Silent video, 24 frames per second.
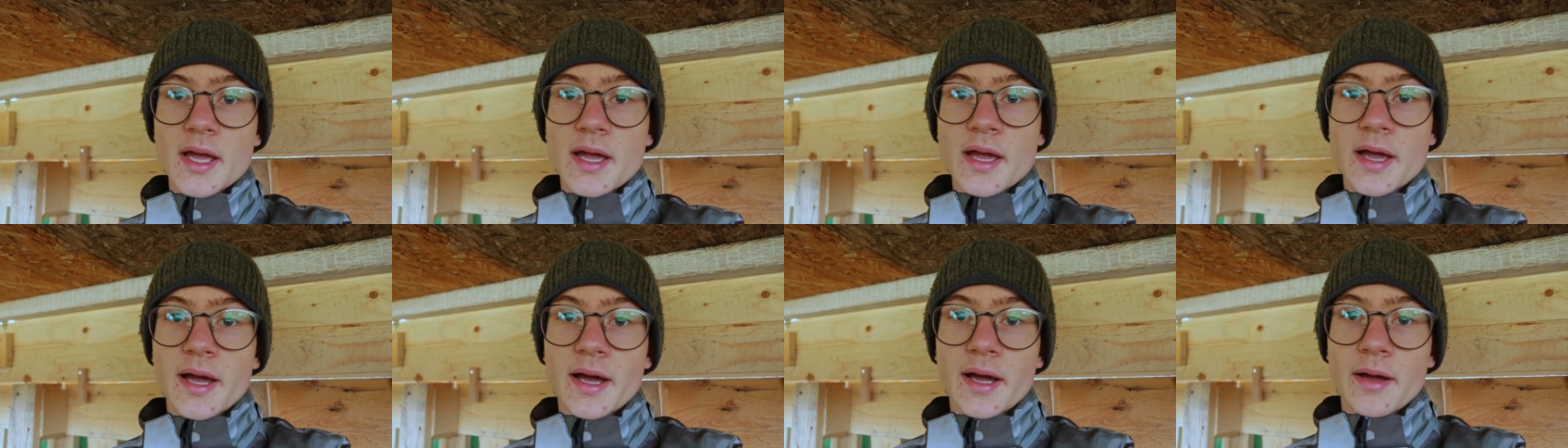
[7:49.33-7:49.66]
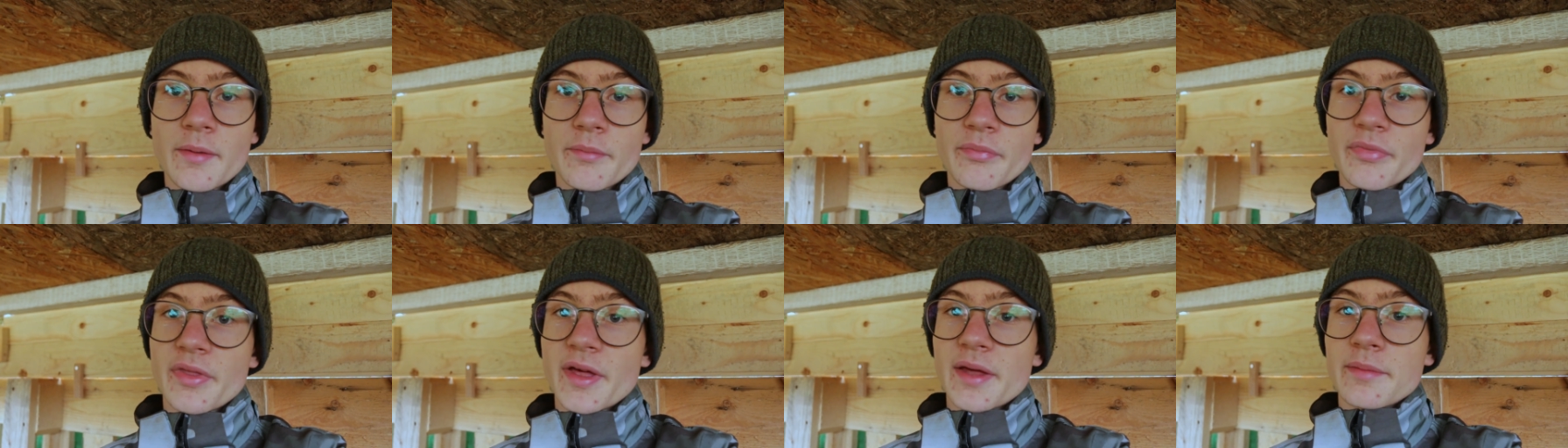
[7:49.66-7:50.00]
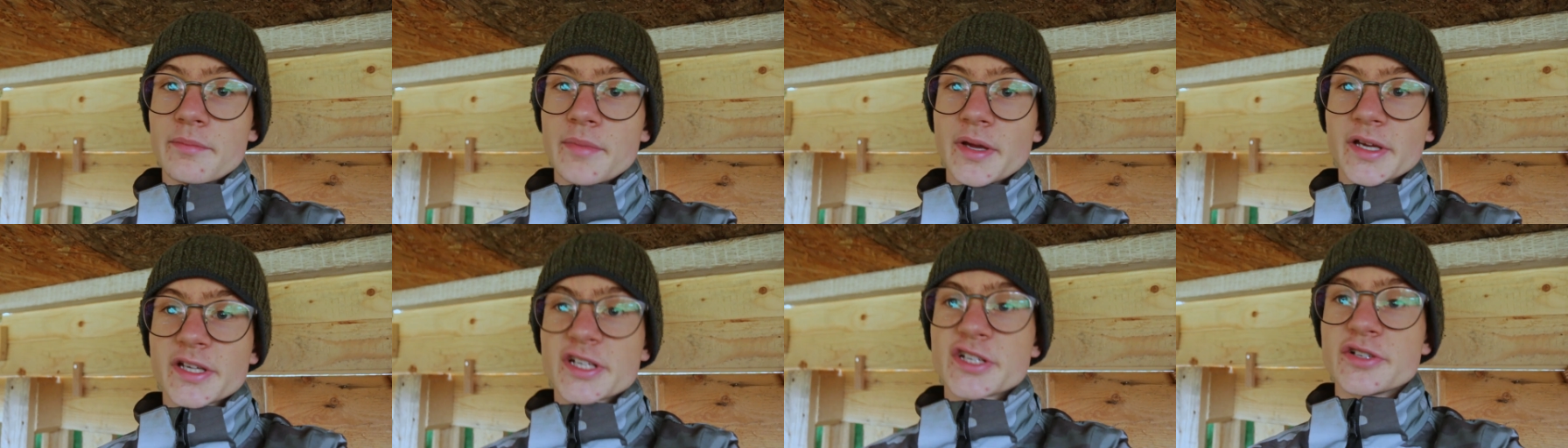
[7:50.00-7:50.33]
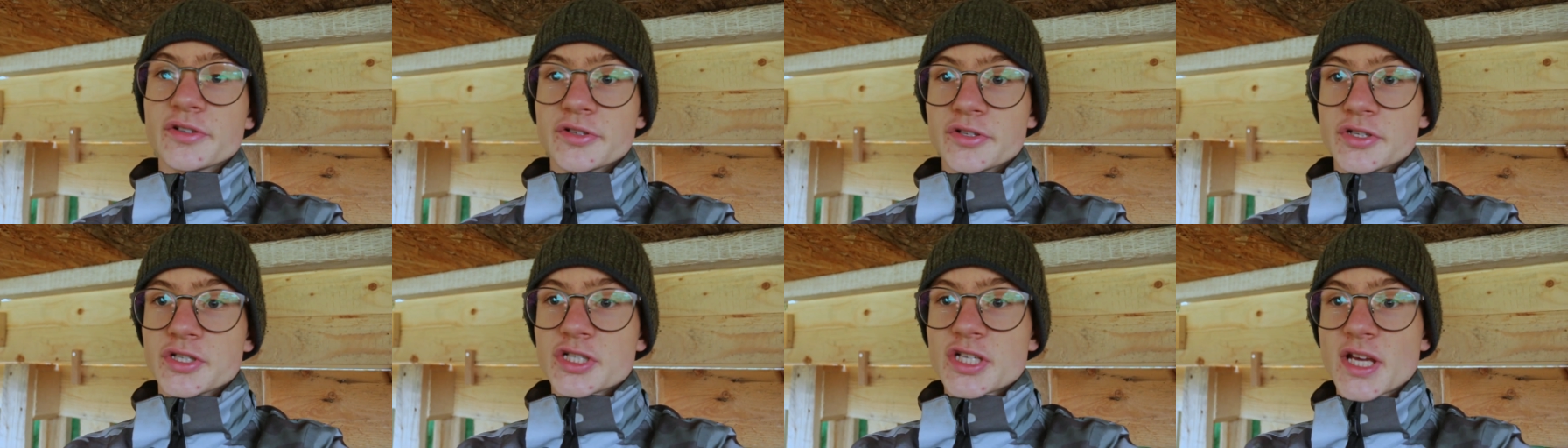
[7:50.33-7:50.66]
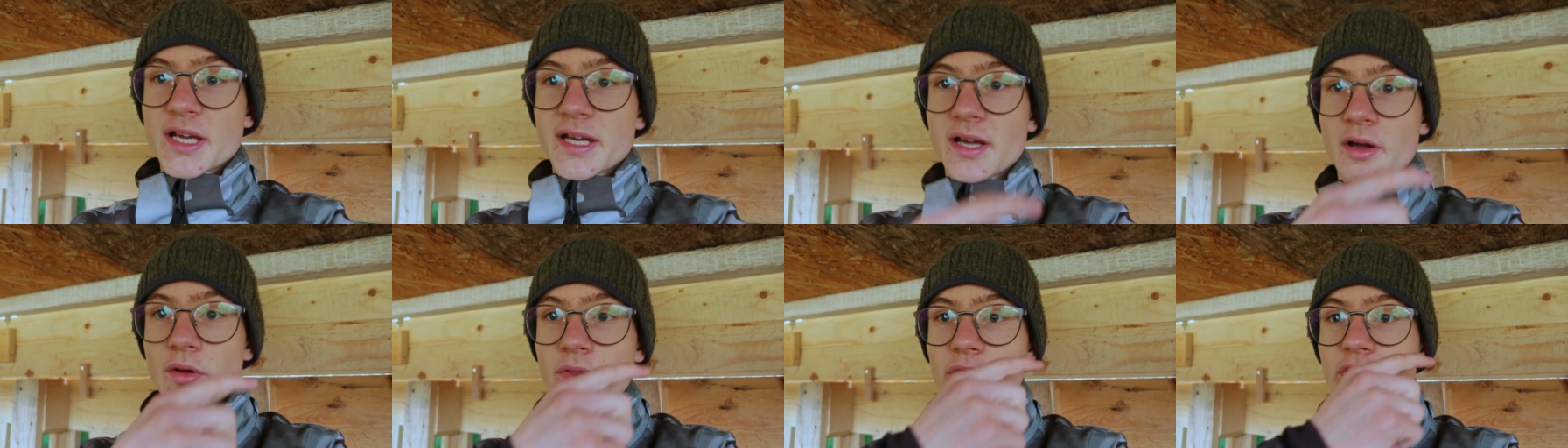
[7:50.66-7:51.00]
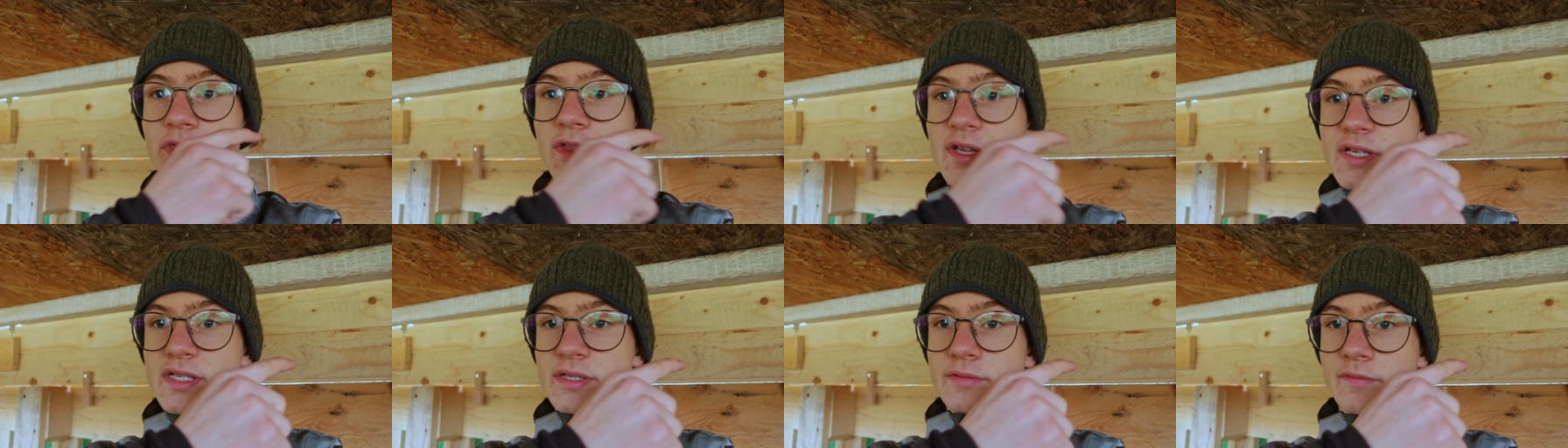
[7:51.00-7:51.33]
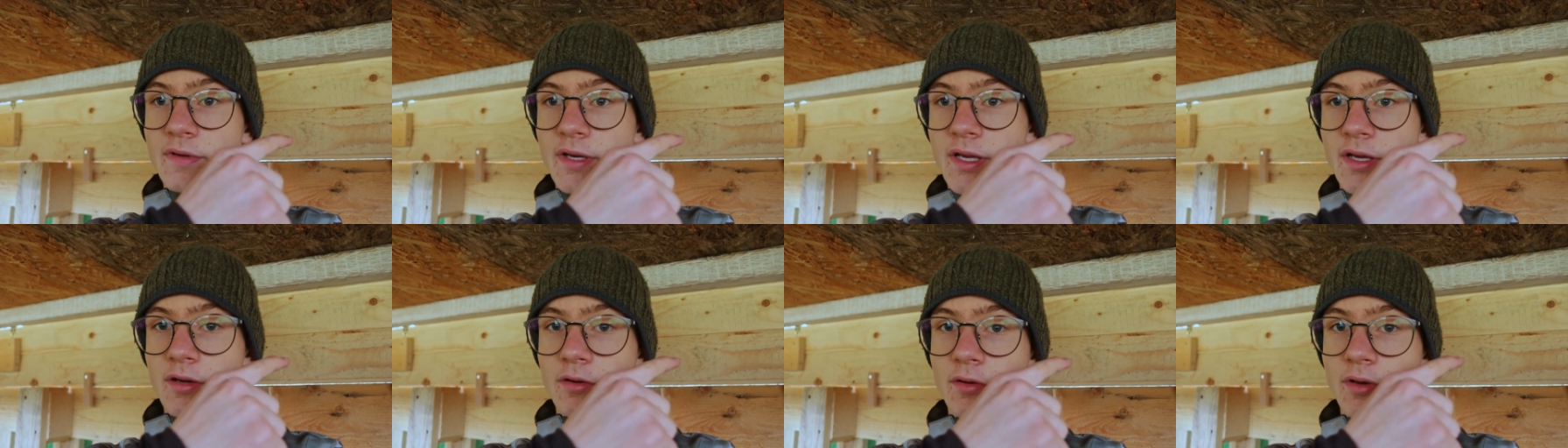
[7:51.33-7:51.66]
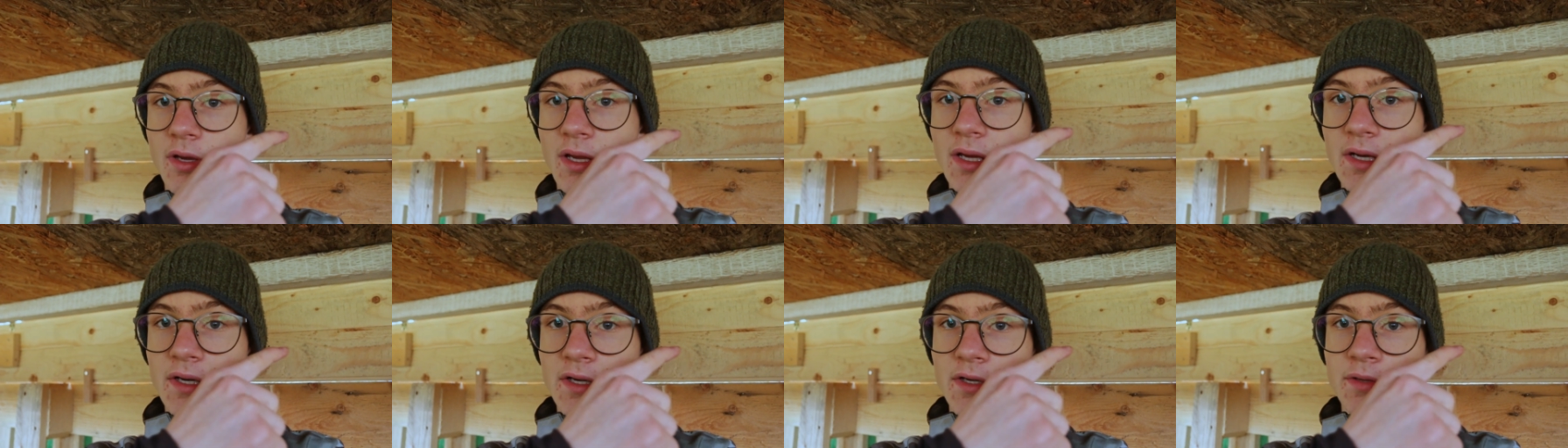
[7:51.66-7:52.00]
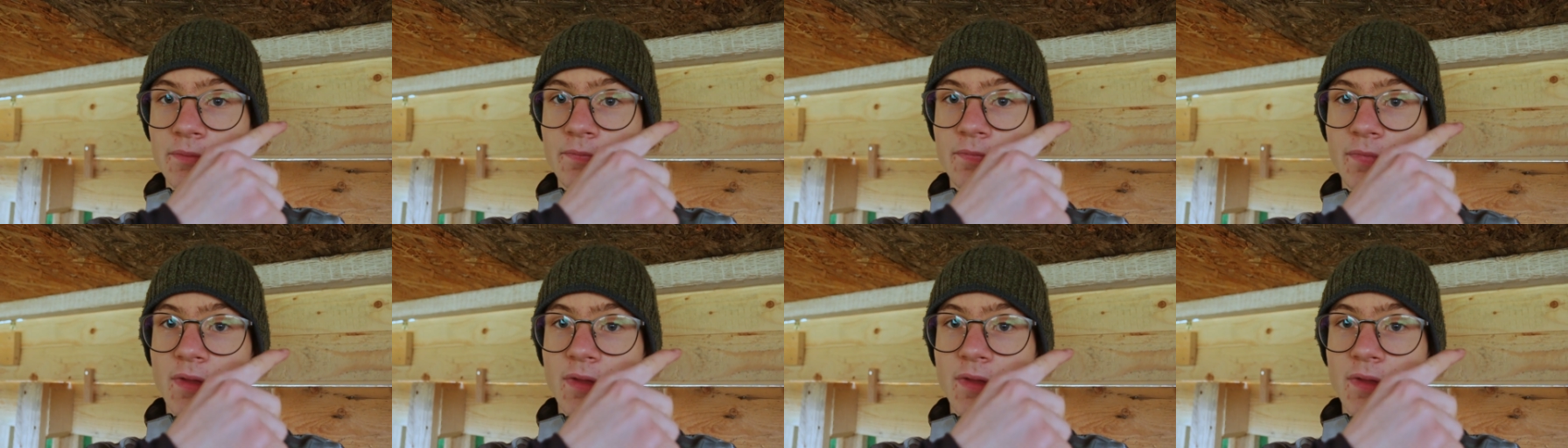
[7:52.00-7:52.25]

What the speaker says: then make sure to check out this video here,